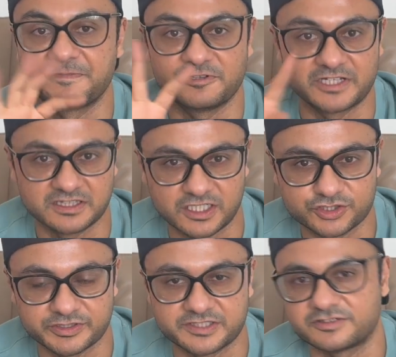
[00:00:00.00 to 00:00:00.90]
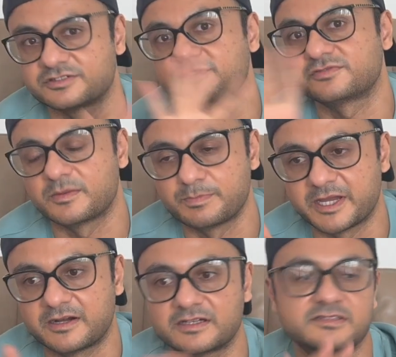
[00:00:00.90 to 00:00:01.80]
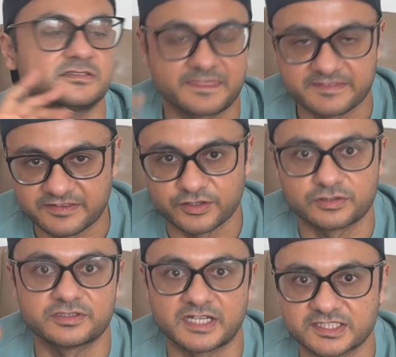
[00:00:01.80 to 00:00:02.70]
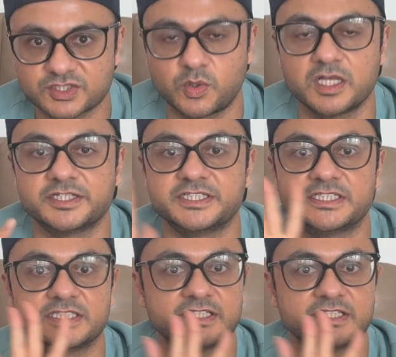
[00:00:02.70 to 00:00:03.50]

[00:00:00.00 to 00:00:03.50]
They're like luxury inserts from Paris, silk, nice quality.